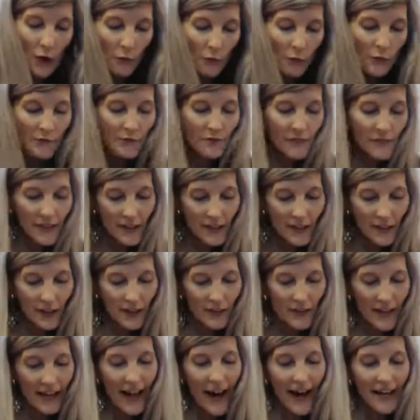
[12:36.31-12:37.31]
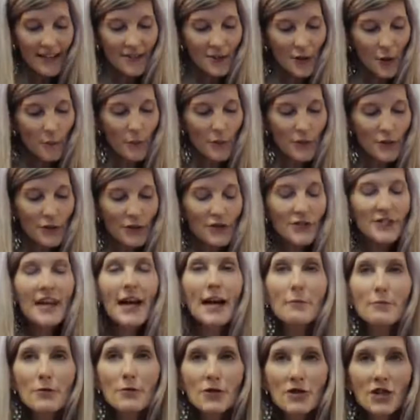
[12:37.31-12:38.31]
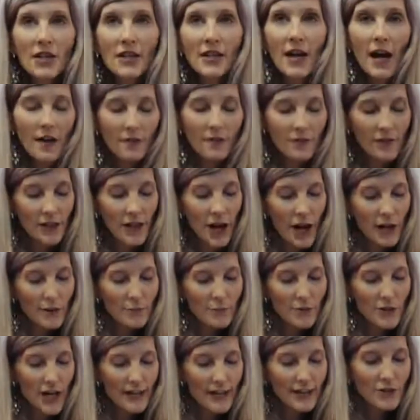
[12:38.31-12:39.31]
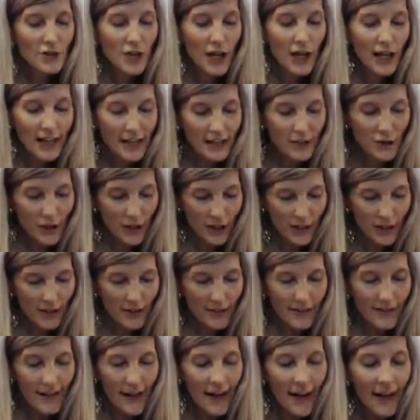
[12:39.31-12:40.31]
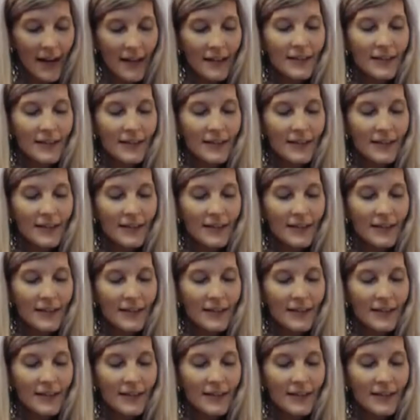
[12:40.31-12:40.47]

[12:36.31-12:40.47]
reveal that as our perception of an object changes,